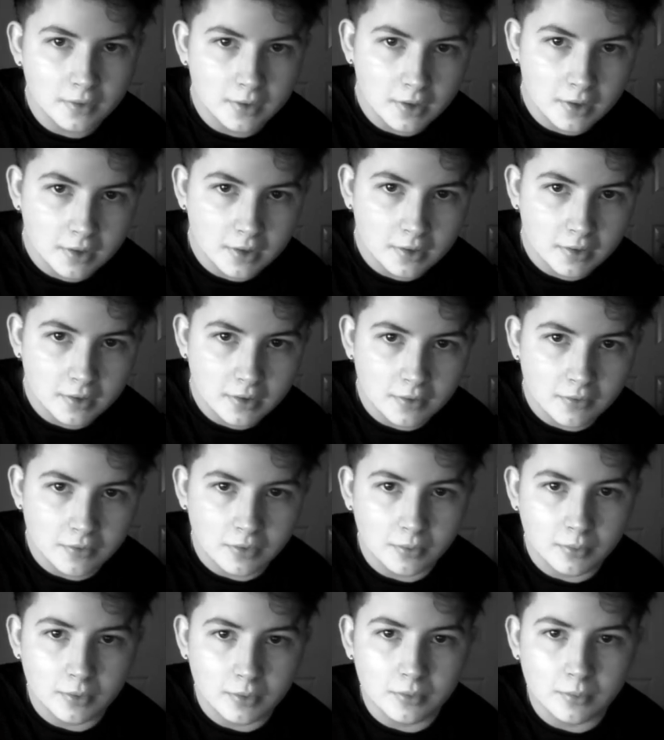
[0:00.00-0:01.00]
if
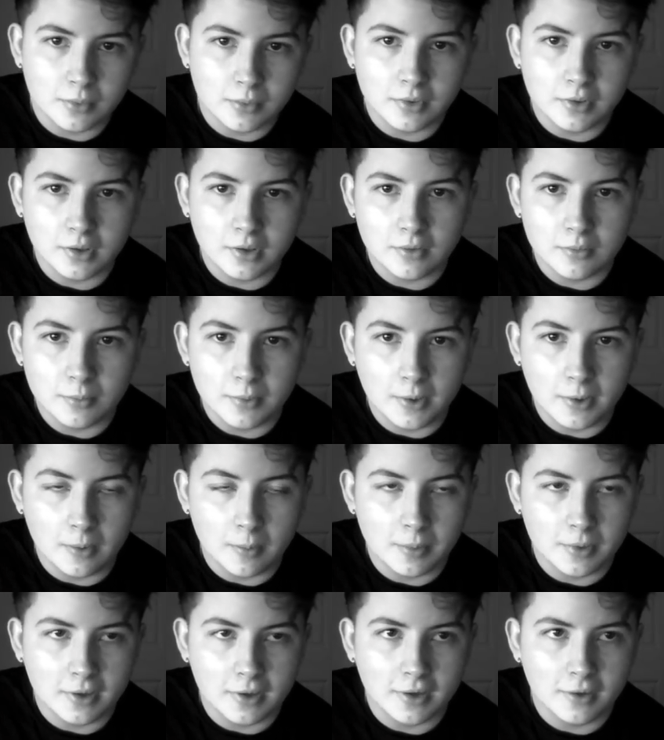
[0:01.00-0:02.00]
you would want to give me a
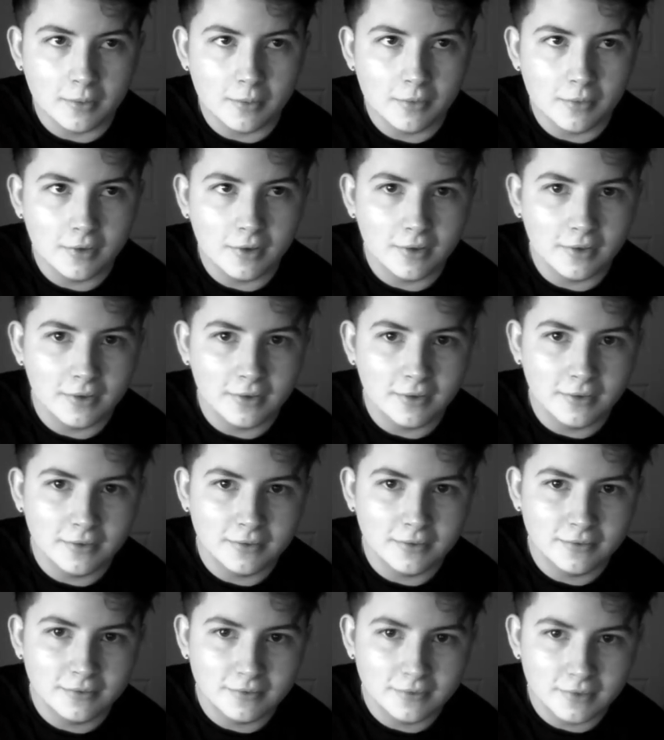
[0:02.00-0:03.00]
helping hand with that, then
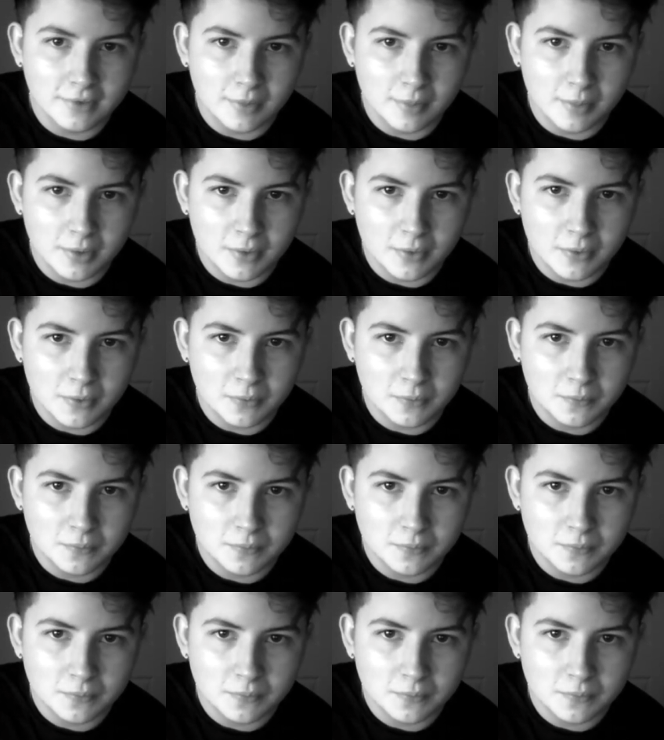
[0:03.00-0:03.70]
that'd be cool.